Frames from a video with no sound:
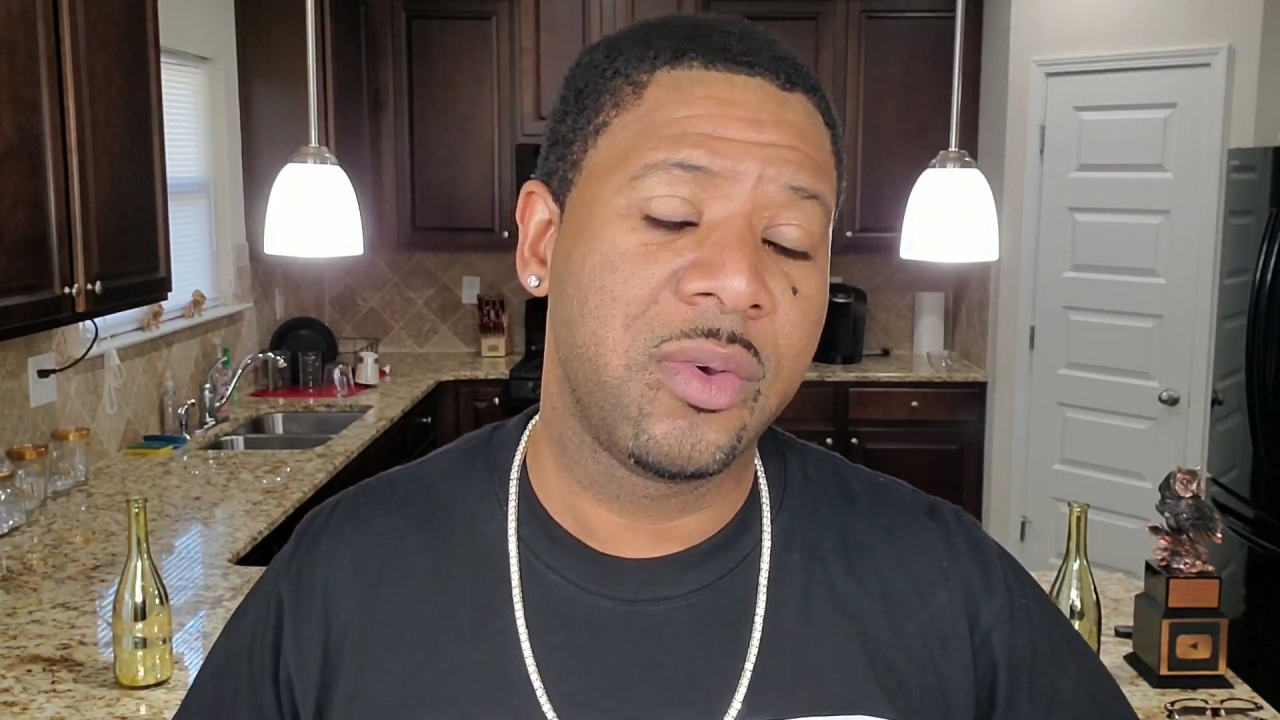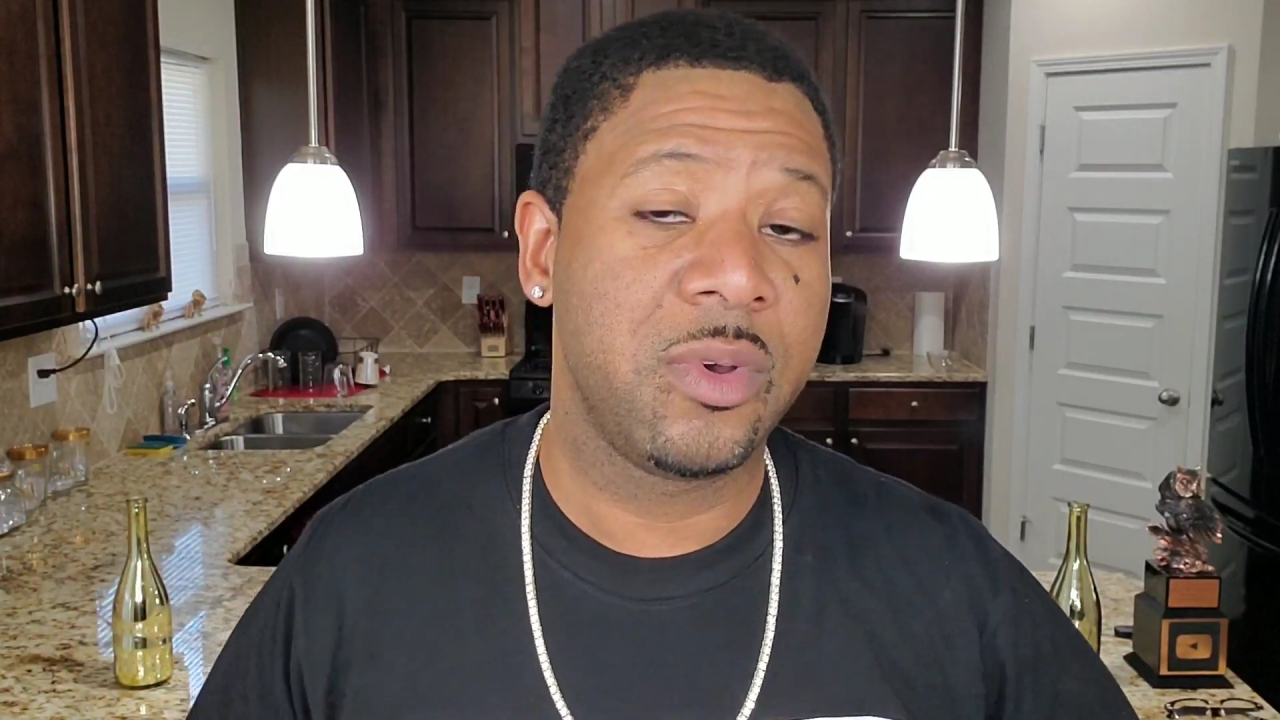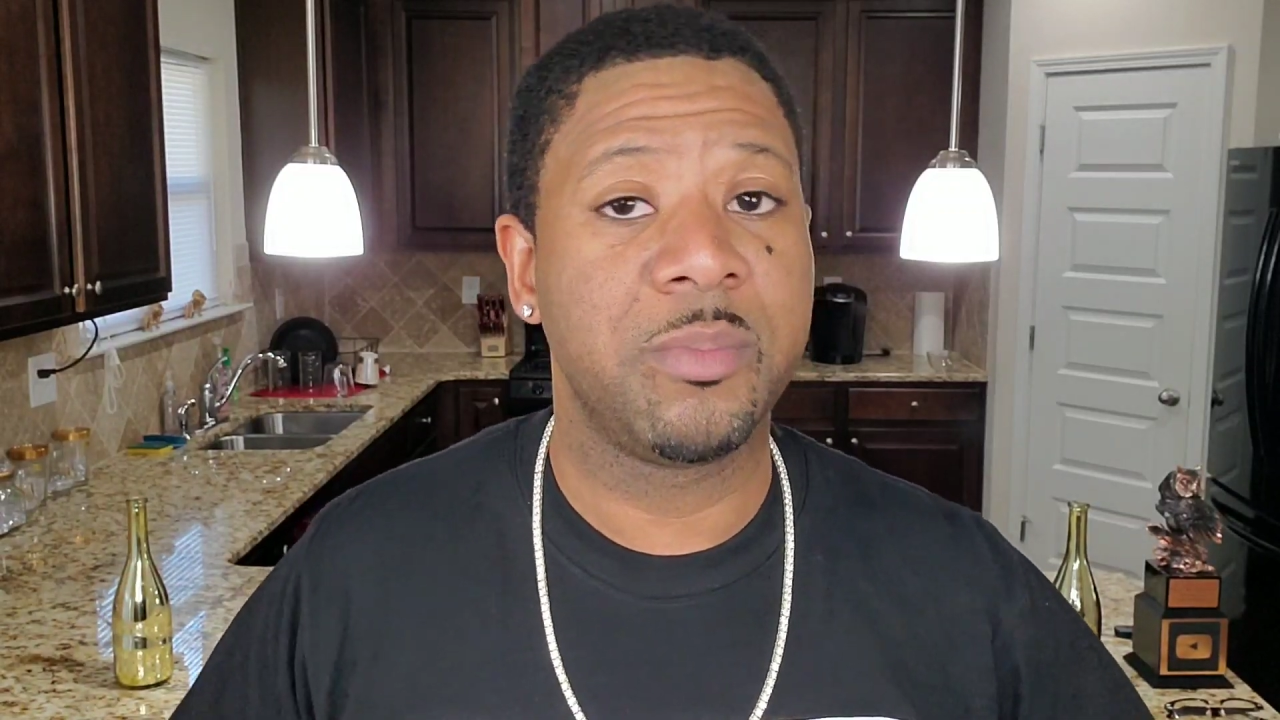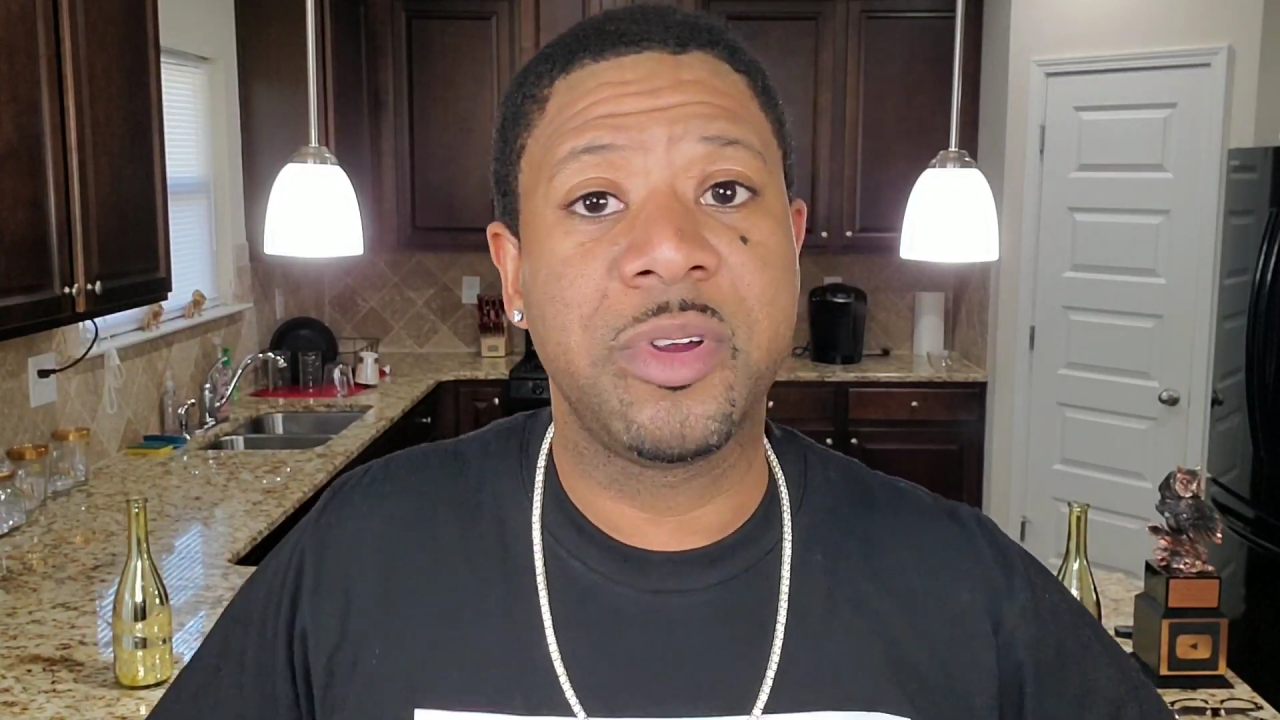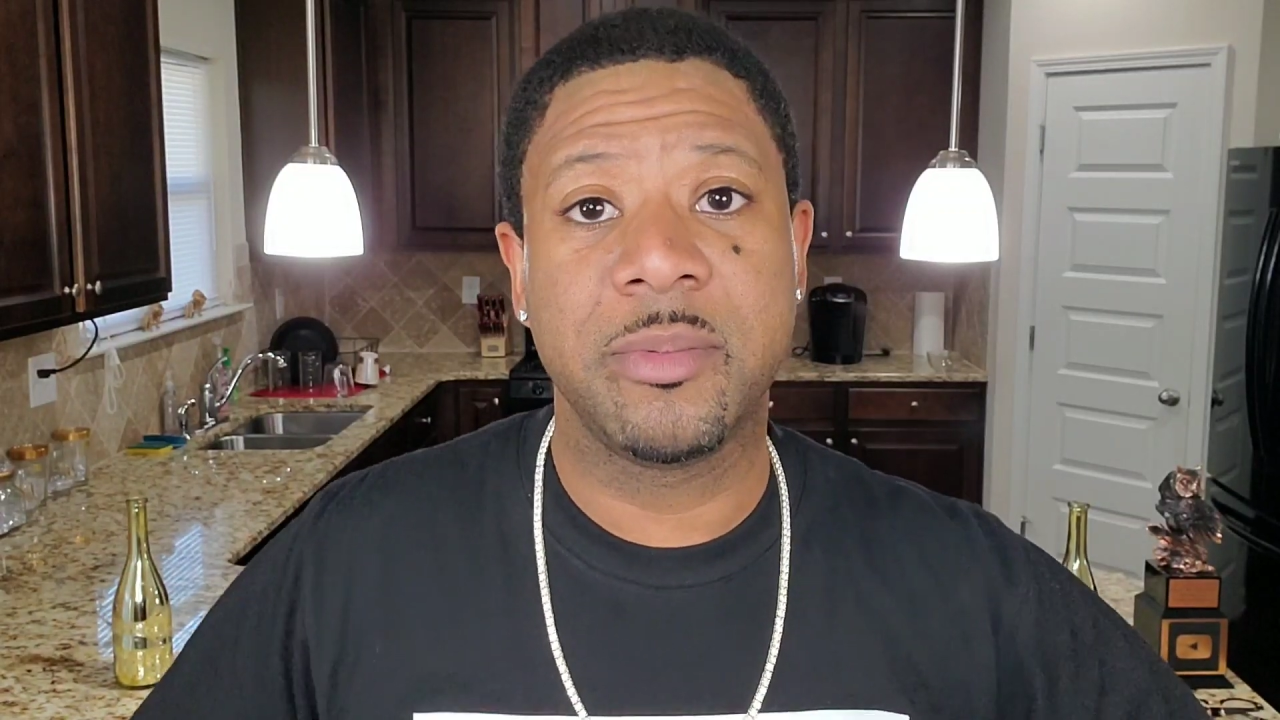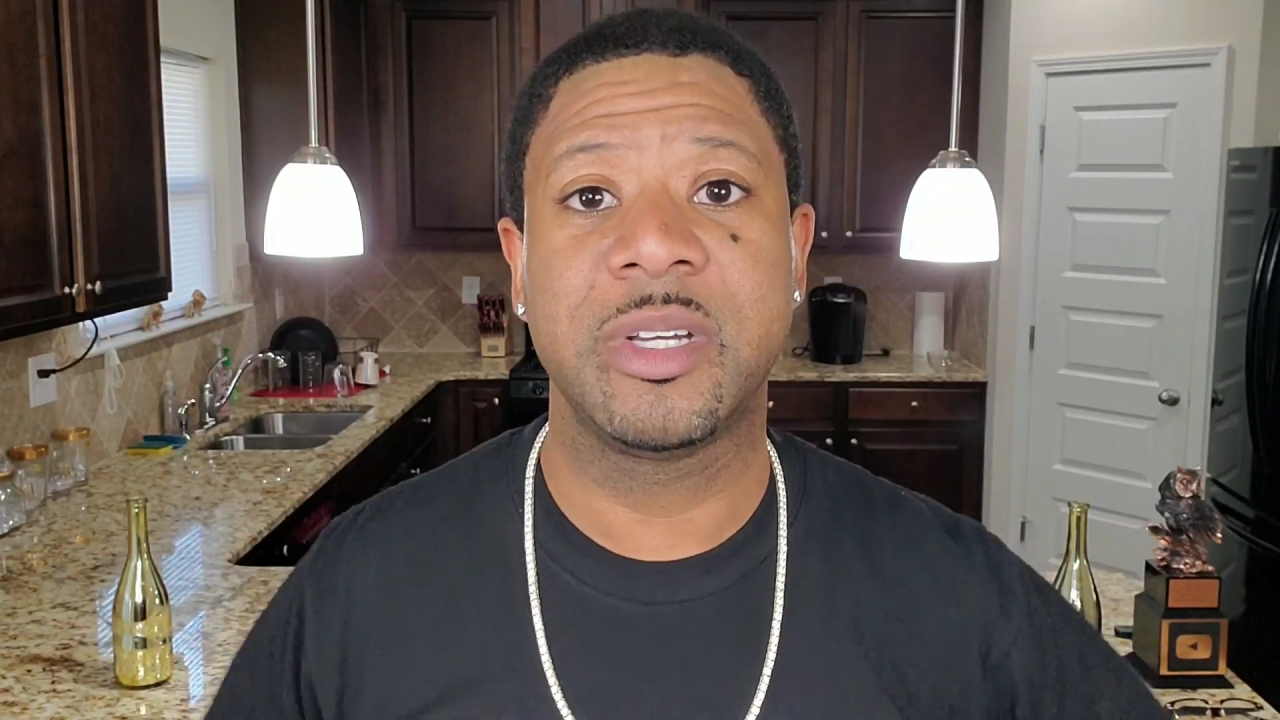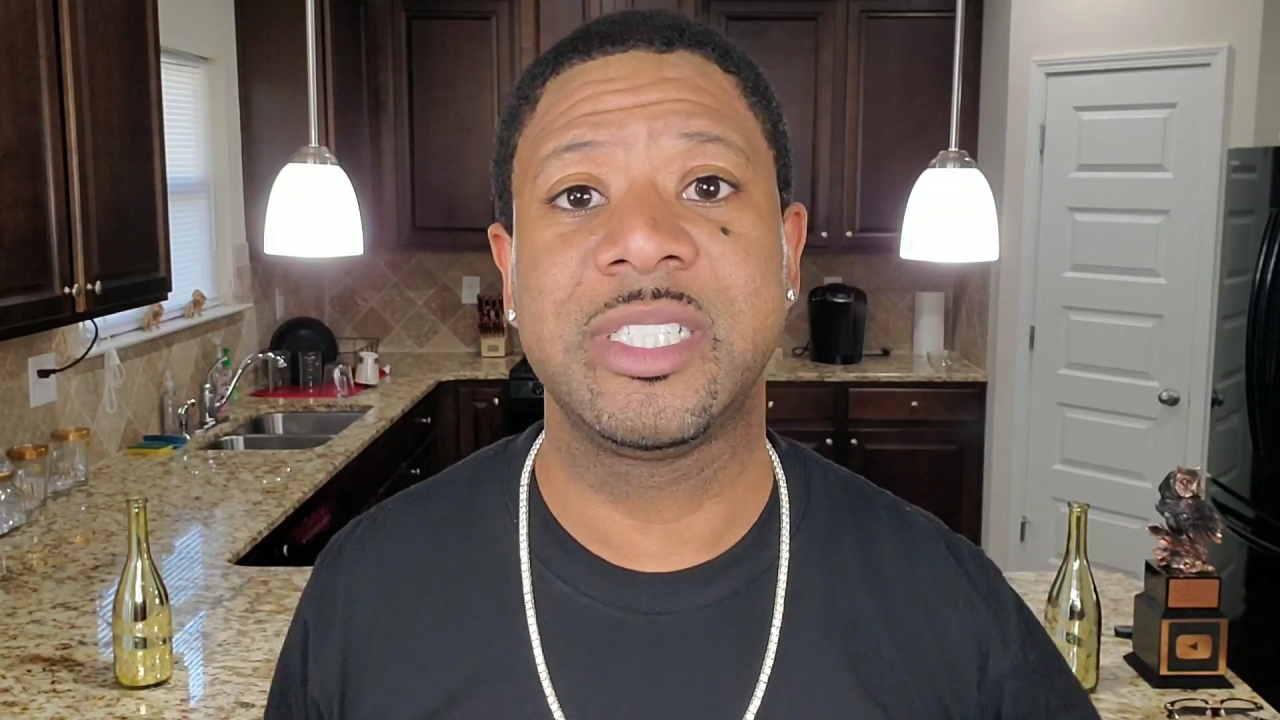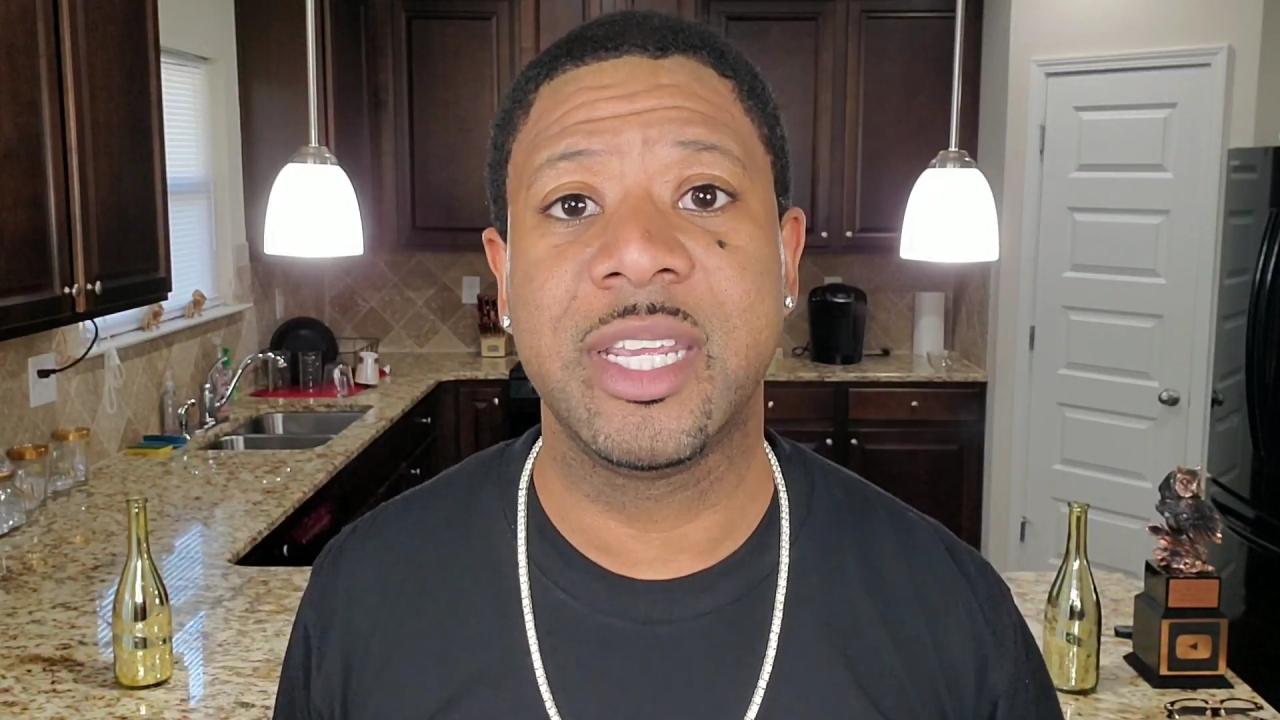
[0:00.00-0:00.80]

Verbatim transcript: well, pretty much